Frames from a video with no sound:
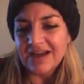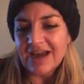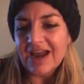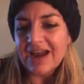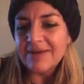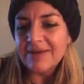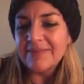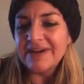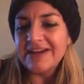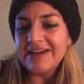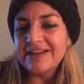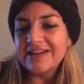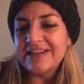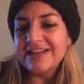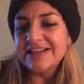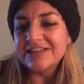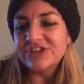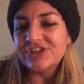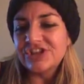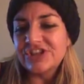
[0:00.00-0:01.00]
I mean,
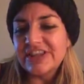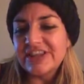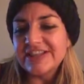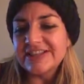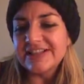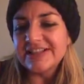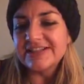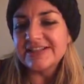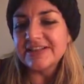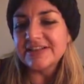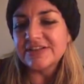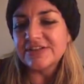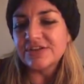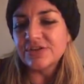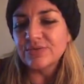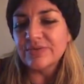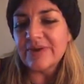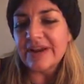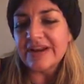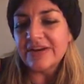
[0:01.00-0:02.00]
this is a
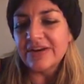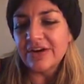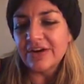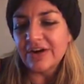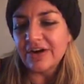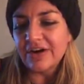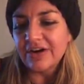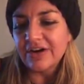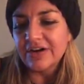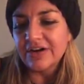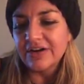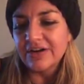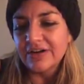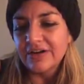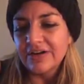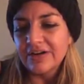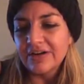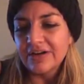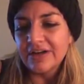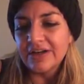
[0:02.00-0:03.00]
surrender,
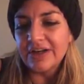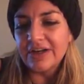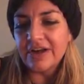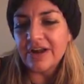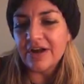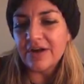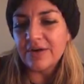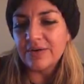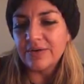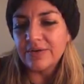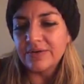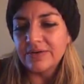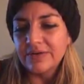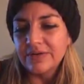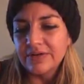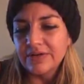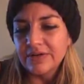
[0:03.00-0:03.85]
you know?